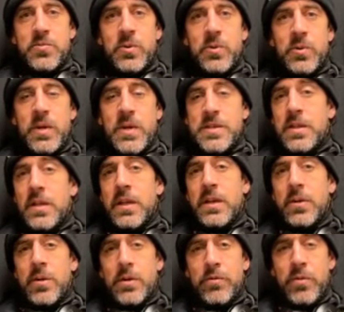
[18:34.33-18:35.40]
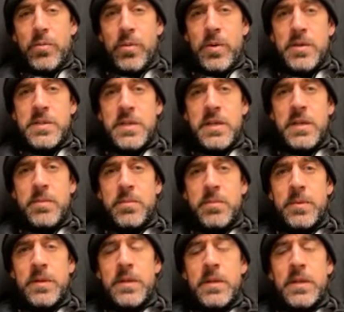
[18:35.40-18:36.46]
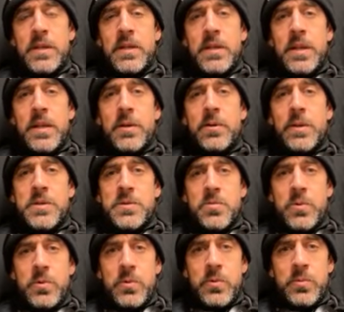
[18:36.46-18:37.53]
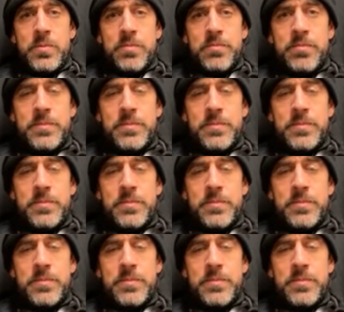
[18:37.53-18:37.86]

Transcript: role as a leader on the football team, leader in his room.